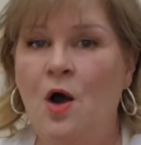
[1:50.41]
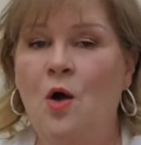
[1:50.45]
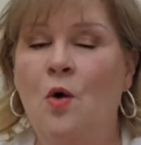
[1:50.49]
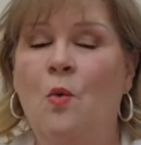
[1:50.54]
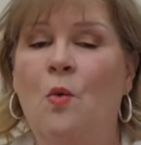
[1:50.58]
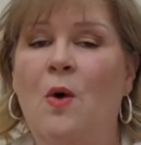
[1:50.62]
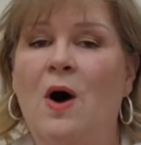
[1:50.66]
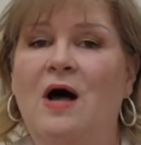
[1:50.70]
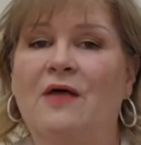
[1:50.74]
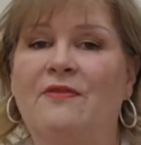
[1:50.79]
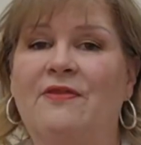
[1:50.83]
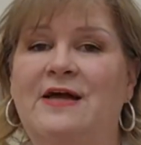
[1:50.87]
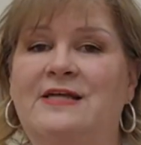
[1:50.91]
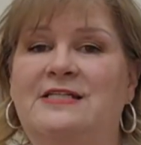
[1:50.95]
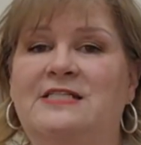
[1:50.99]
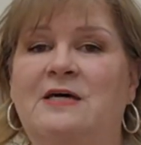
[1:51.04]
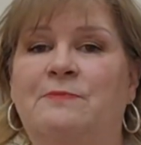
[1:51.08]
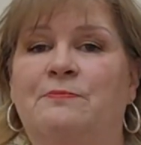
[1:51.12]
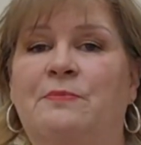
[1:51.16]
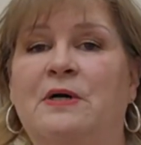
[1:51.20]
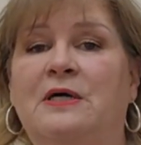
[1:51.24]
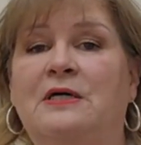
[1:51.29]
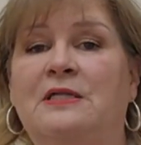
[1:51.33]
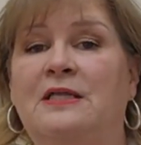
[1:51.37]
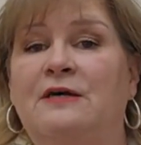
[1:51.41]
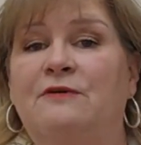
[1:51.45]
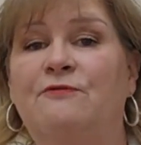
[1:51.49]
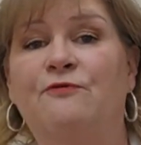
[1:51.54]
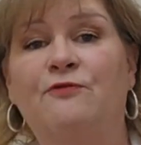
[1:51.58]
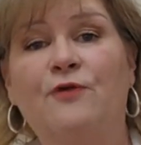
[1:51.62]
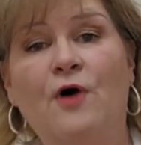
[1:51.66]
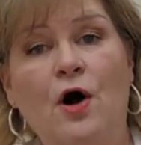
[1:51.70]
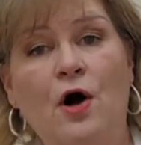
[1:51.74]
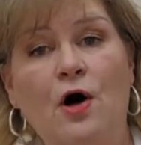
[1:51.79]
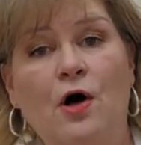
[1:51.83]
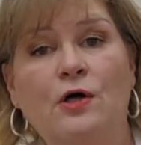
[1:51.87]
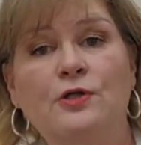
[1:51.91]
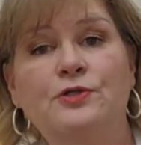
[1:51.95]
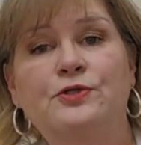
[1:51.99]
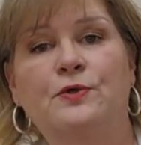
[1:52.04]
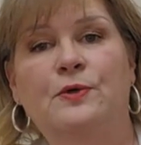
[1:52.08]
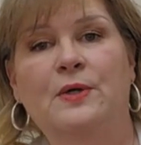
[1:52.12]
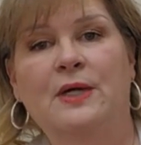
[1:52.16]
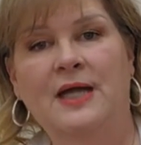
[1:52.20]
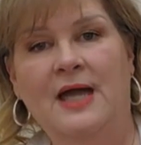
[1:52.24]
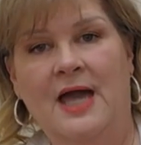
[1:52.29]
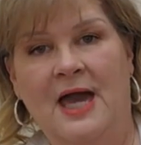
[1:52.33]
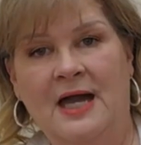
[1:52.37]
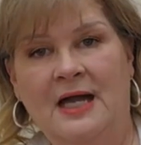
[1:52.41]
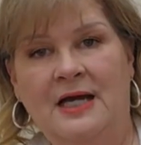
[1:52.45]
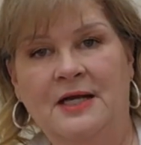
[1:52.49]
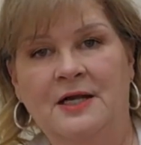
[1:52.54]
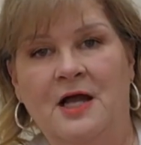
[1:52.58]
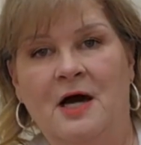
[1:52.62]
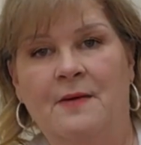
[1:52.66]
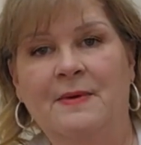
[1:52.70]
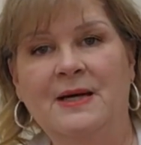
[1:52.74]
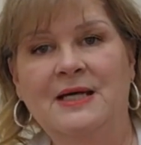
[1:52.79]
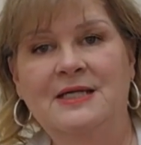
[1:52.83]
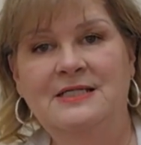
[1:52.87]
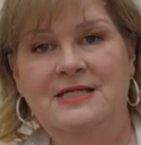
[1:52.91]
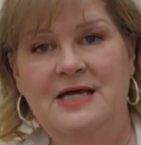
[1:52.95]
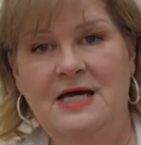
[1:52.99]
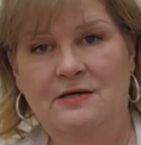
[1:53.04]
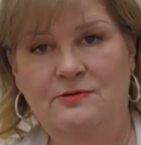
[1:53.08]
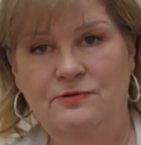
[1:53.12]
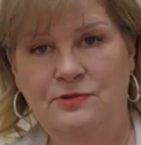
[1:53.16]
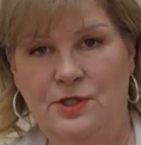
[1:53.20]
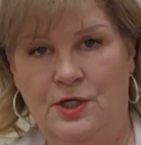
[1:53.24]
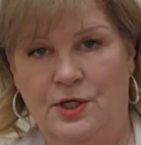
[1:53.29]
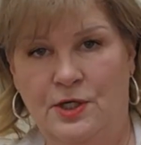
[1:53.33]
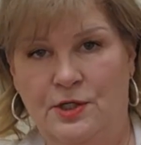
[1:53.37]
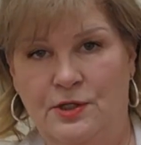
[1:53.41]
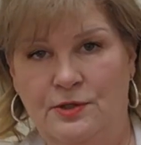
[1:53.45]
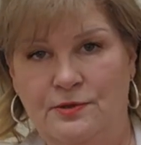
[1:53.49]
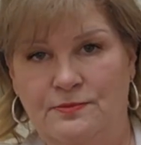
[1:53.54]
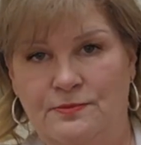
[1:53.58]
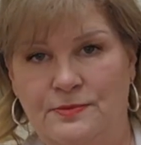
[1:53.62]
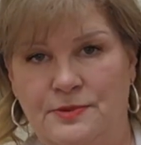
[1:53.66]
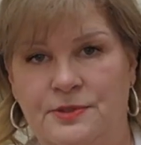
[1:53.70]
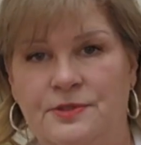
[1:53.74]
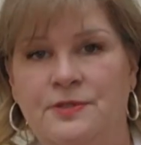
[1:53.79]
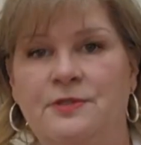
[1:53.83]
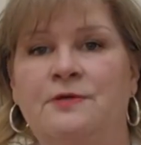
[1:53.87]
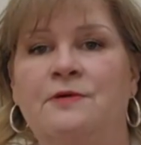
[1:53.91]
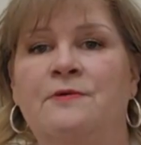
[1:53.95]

while they typically fall during economic downturns.